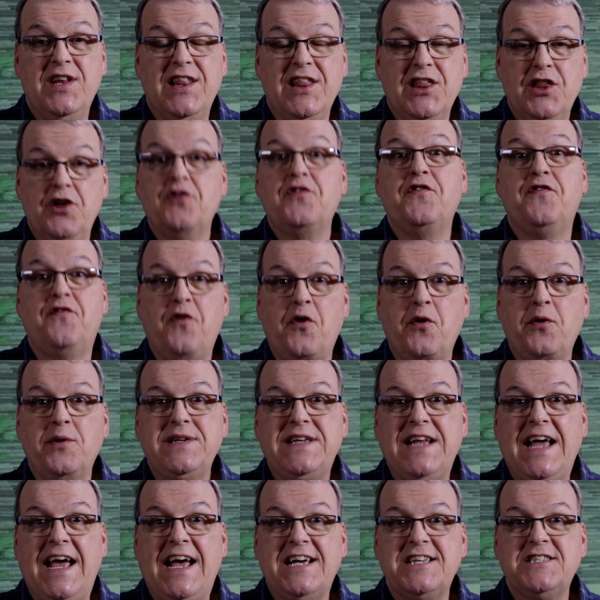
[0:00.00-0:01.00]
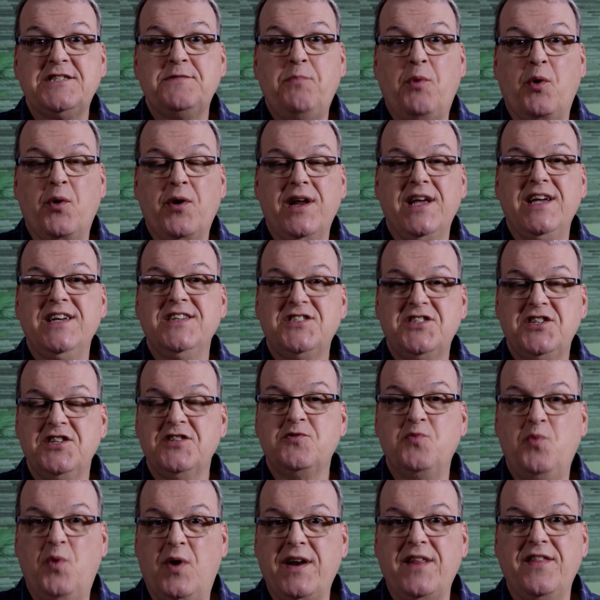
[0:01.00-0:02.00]
look forward to exporting, it's
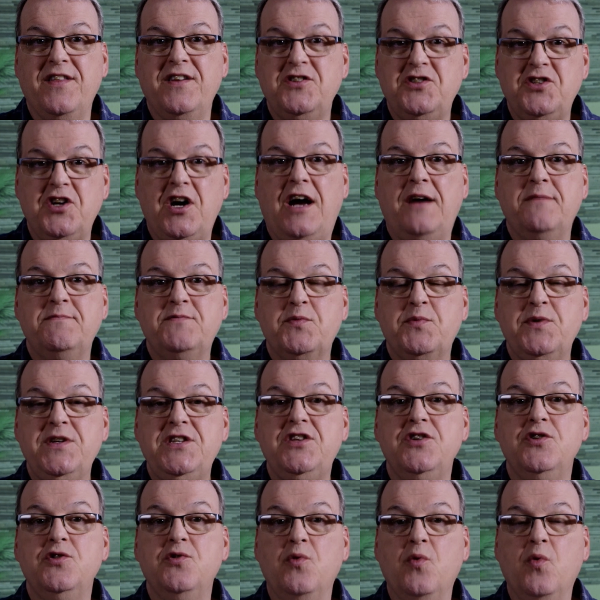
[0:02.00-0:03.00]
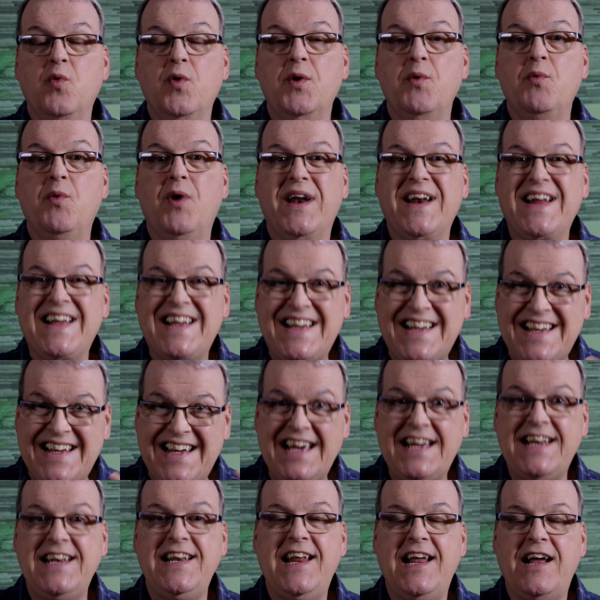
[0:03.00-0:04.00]
just one of the jobs we do. We want to
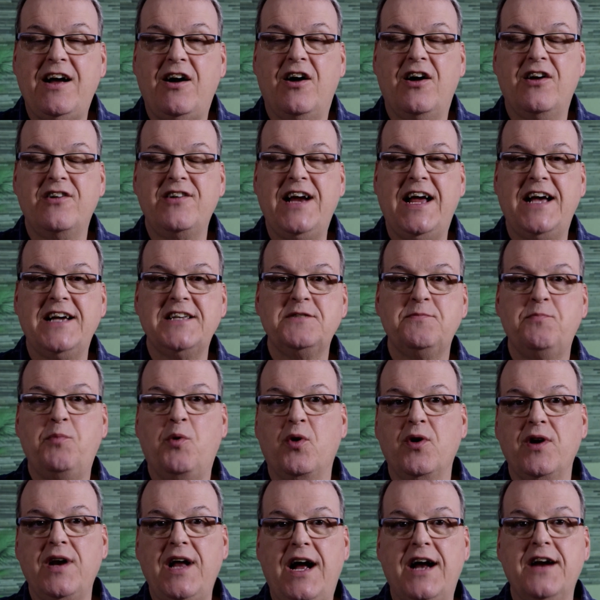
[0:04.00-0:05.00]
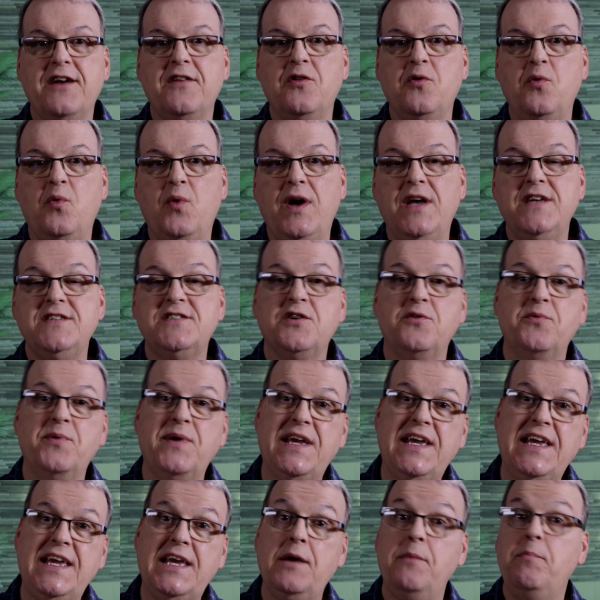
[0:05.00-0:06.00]
get our export out of the way so
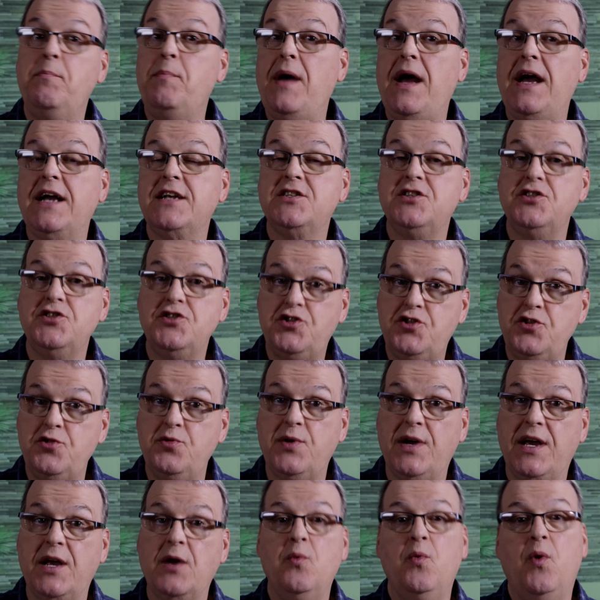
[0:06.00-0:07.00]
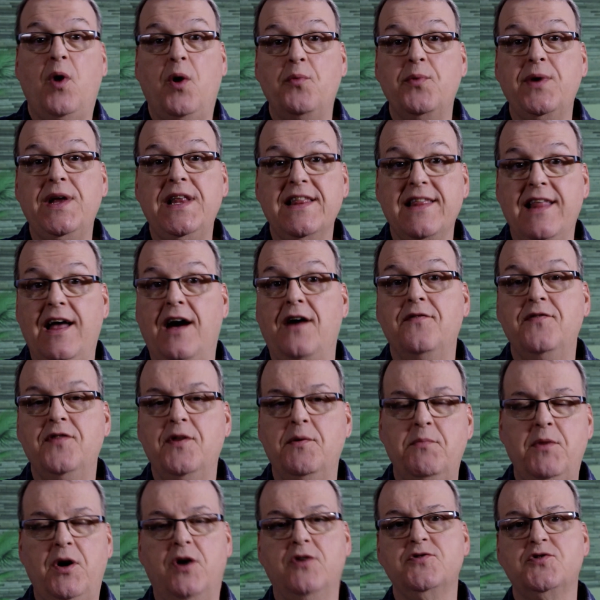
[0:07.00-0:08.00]
we can get back to doing what we love
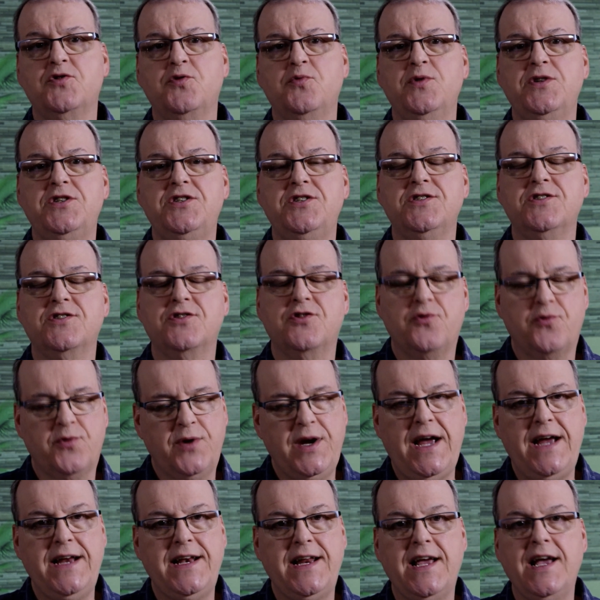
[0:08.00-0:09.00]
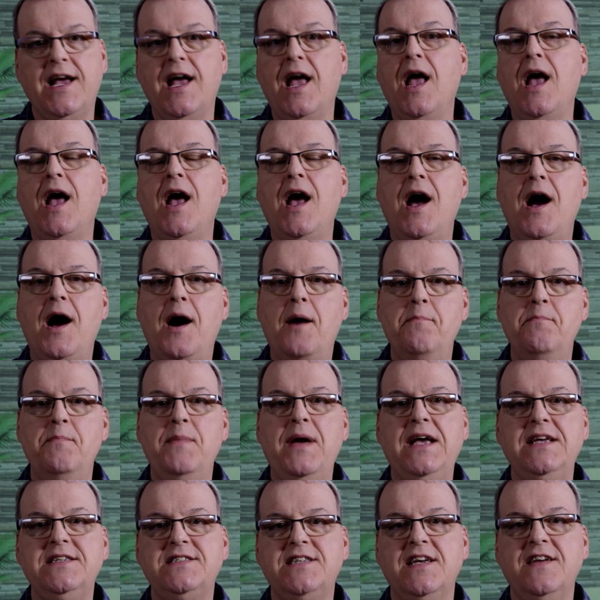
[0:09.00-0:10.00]
the most, which is creating
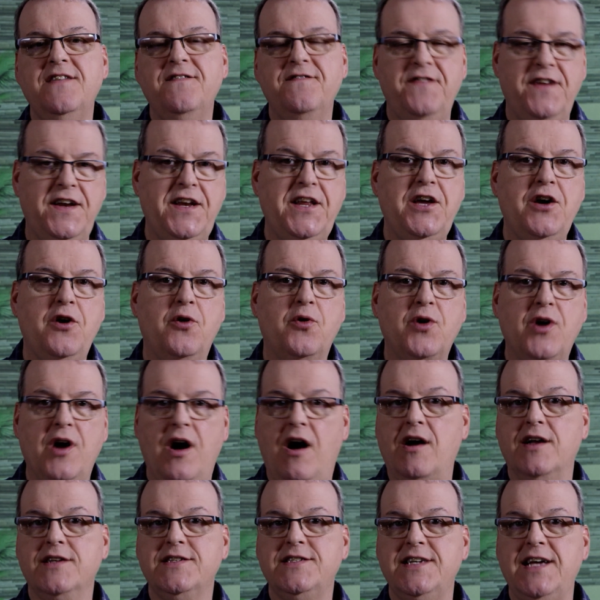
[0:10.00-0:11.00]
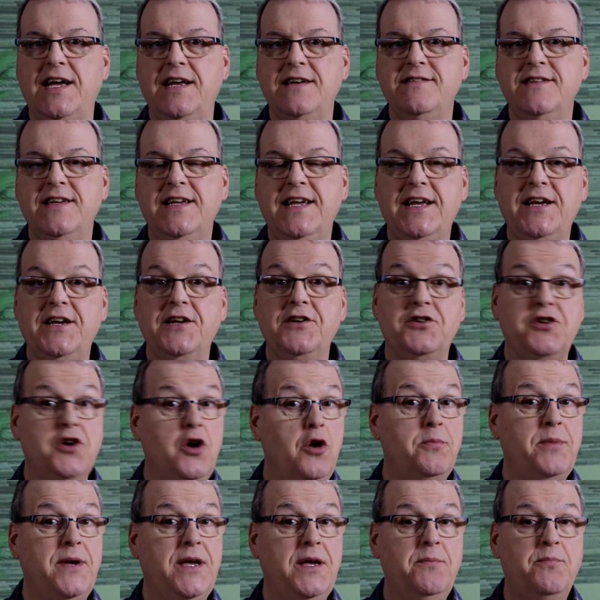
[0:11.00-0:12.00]
amazing video content in
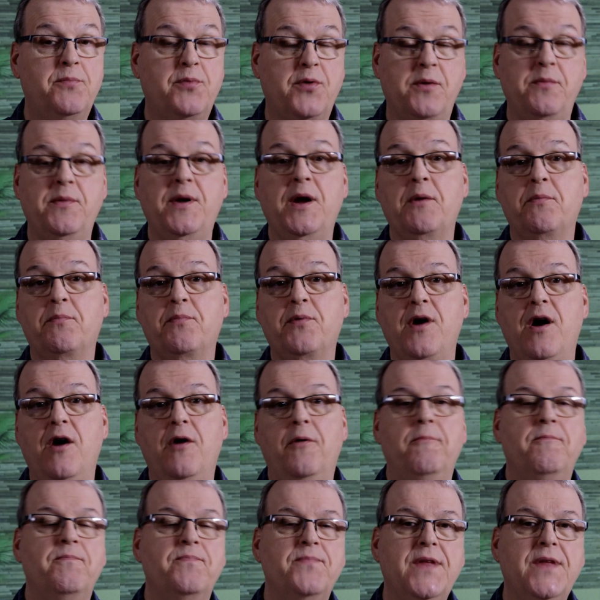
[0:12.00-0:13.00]
Adobe Premiere Pro.